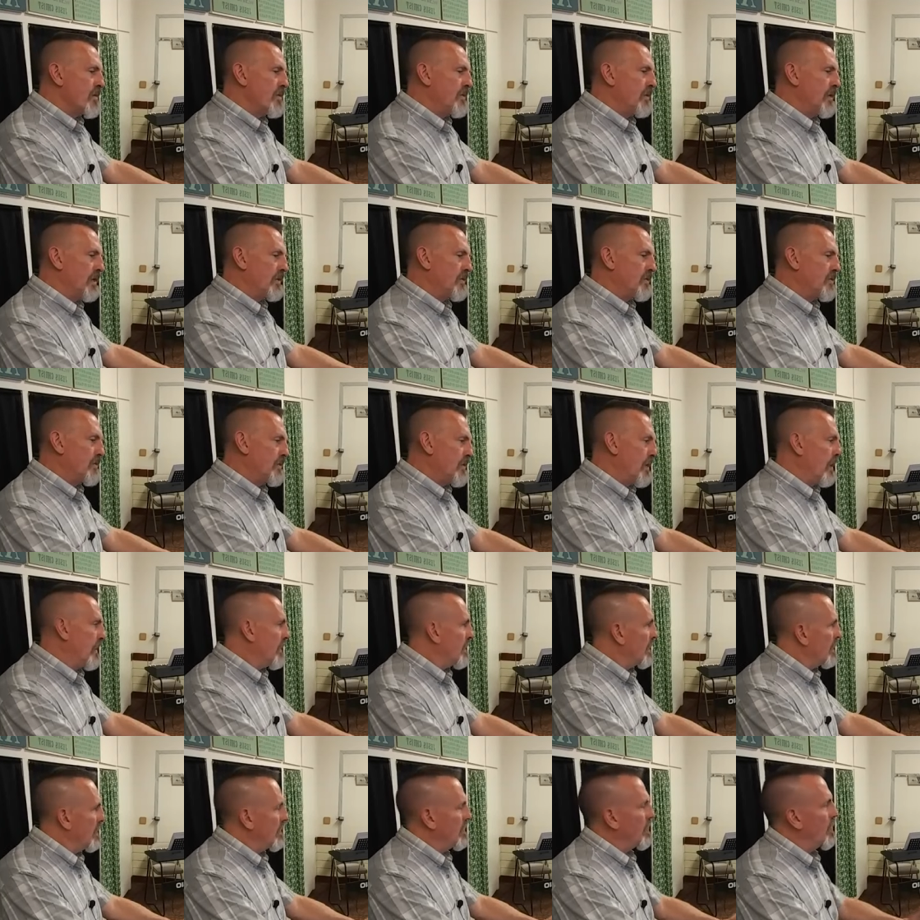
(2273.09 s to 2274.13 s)
That's
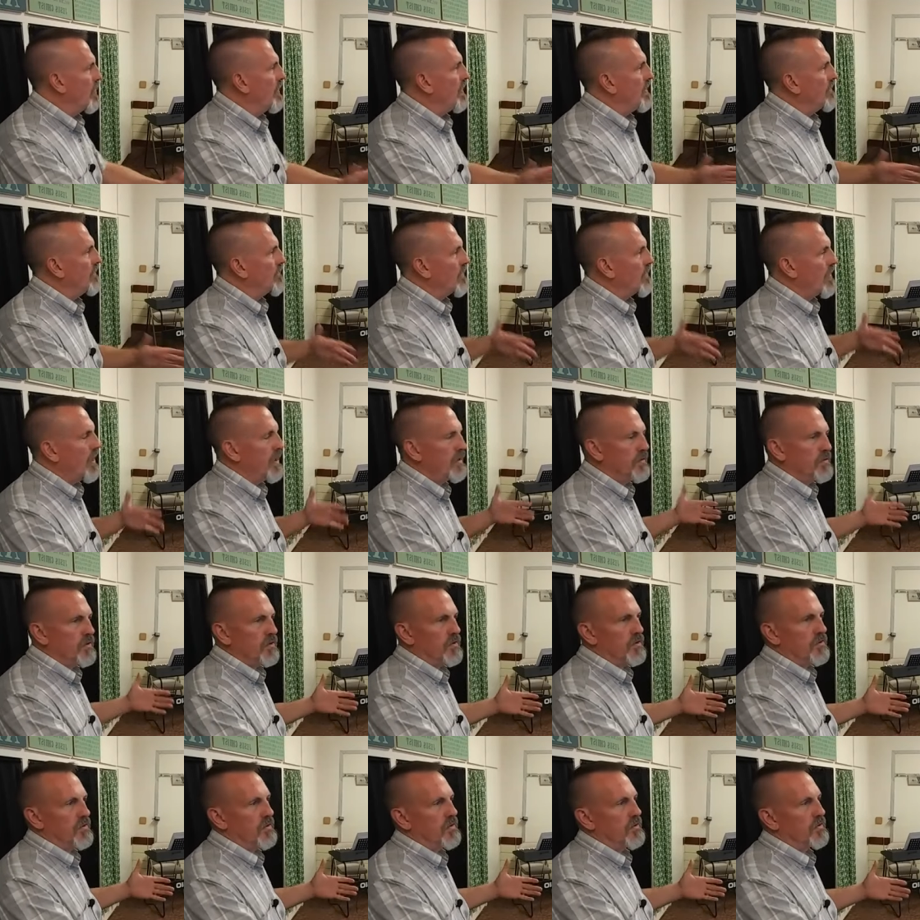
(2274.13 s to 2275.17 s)
like in the way of
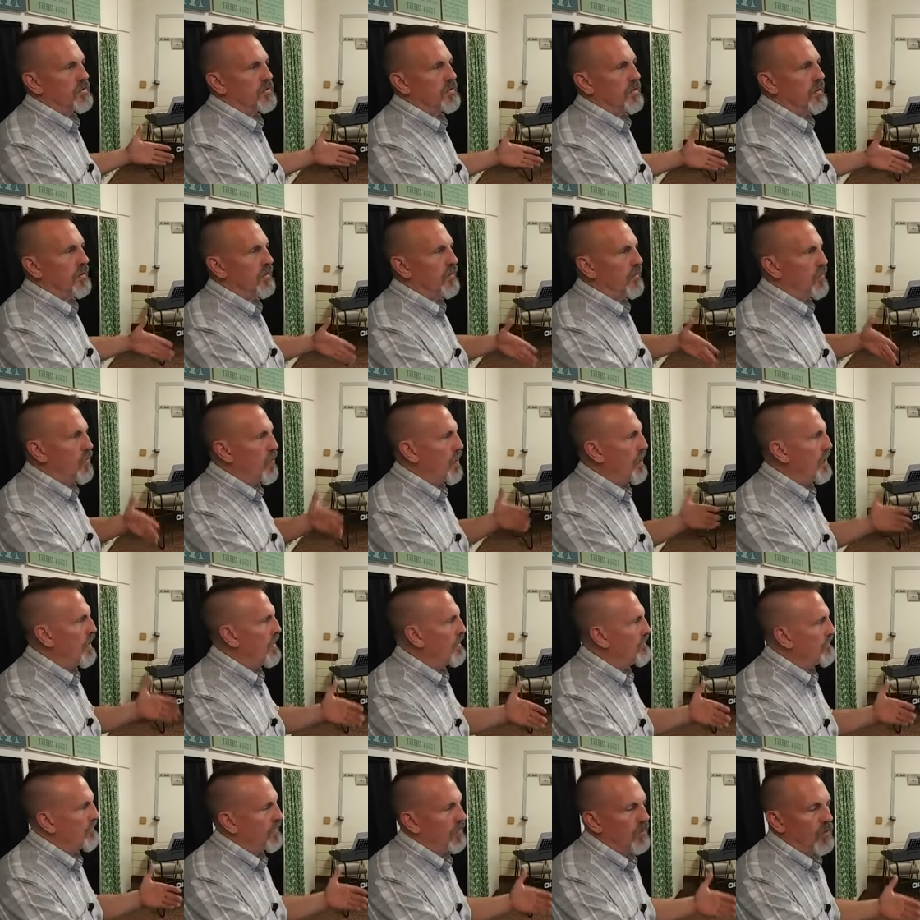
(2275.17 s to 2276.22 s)
righteousness, in the way
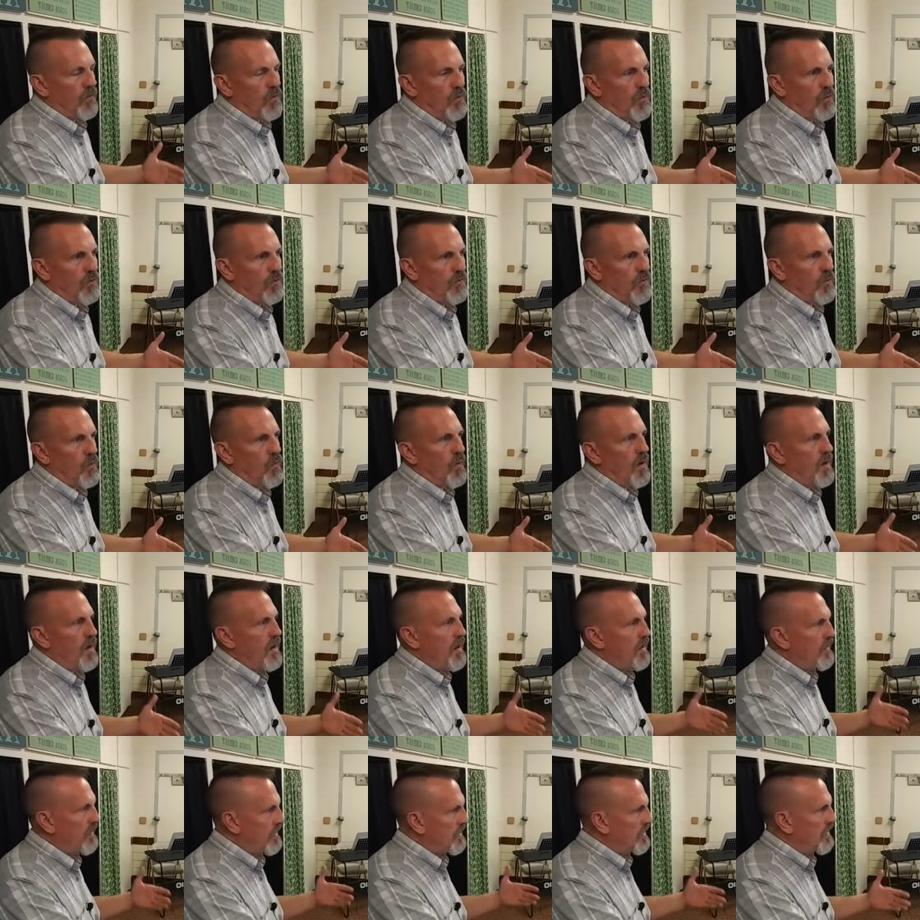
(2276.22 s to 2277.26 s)
of the Lord, the
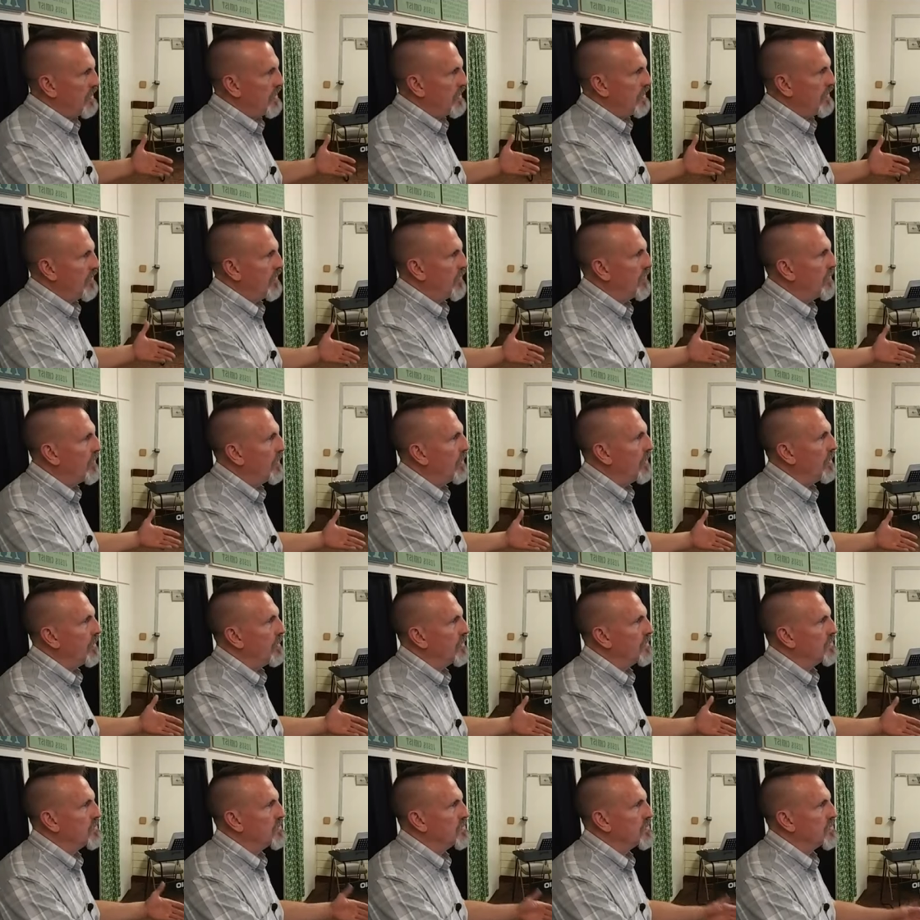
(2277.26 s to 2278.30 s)
way that he
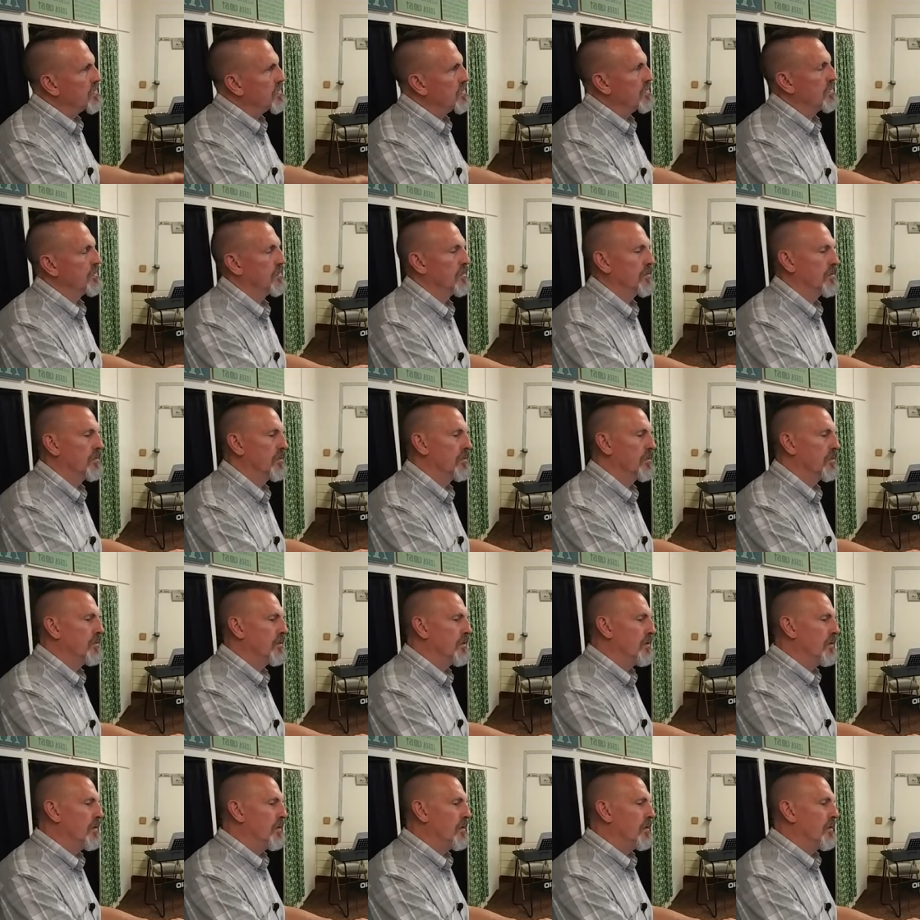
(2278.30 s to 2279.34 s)
thinks.
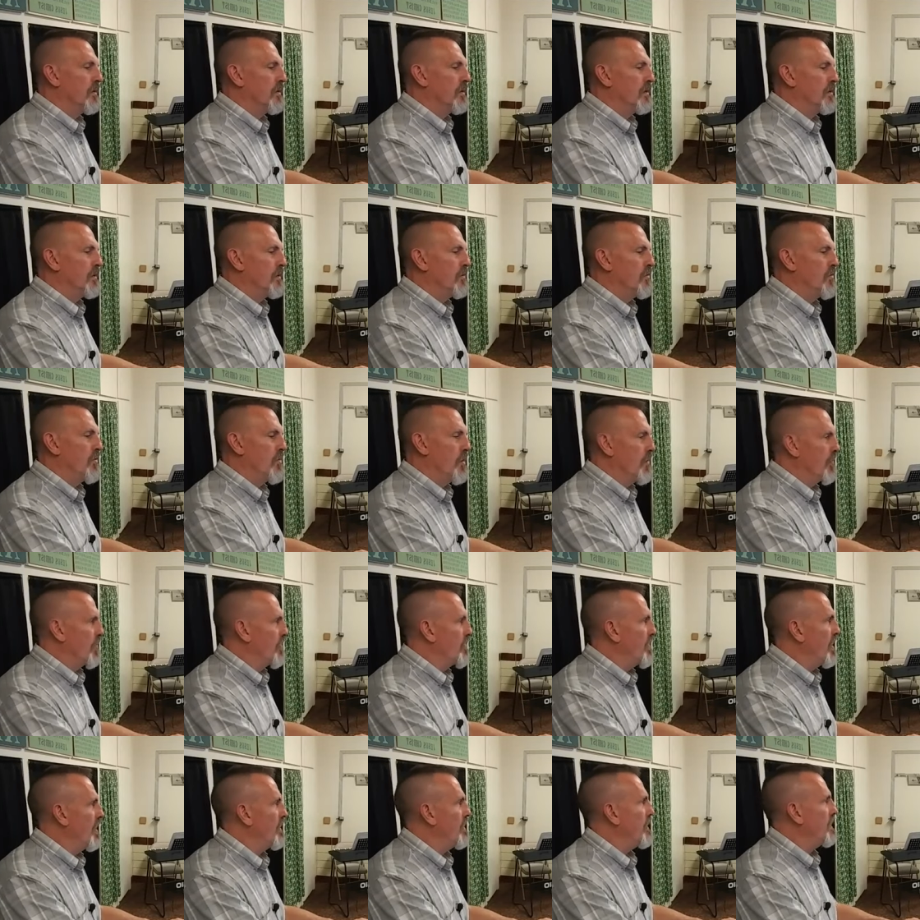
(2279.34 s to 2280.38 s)
Remember,
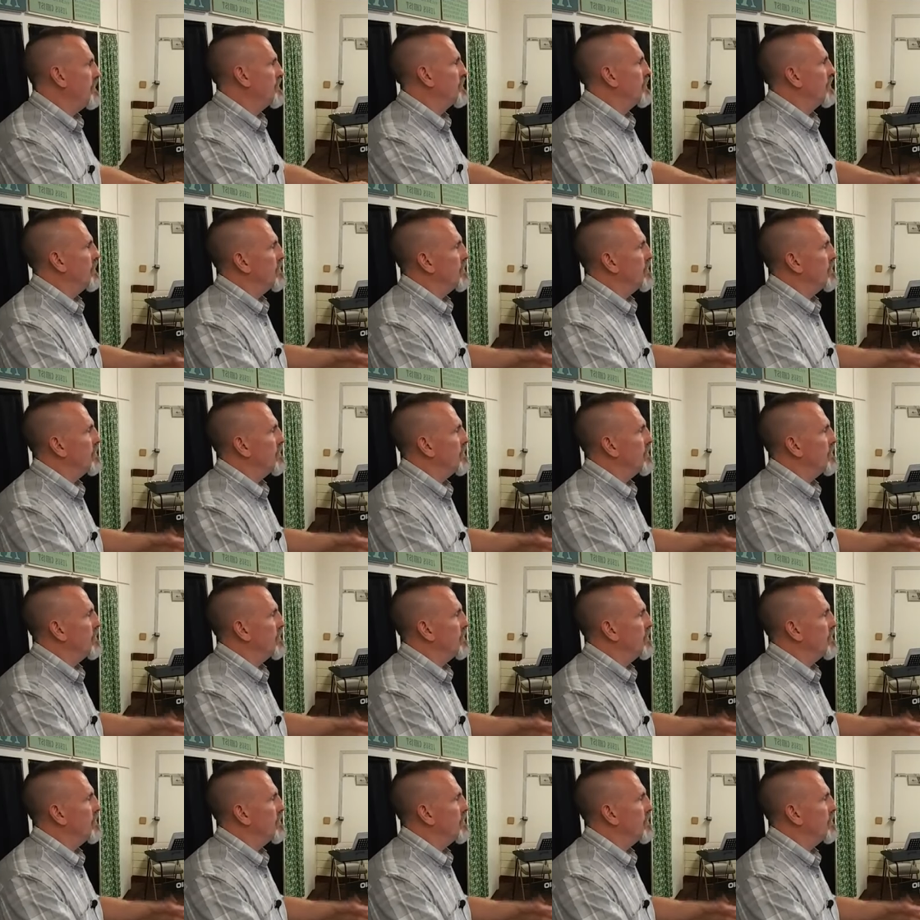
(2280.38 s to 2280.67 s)
by nature,